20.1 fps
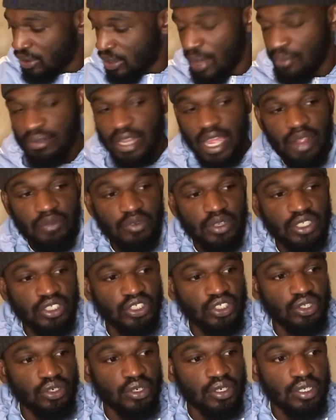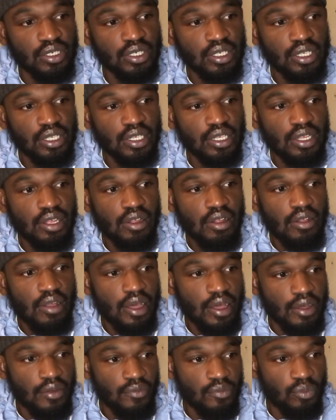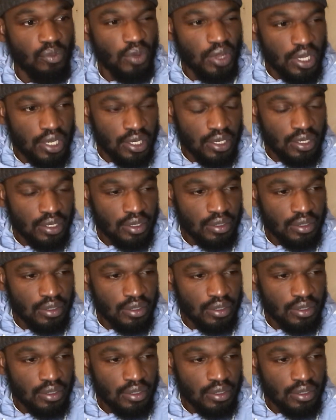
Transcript: I'm not really sure of when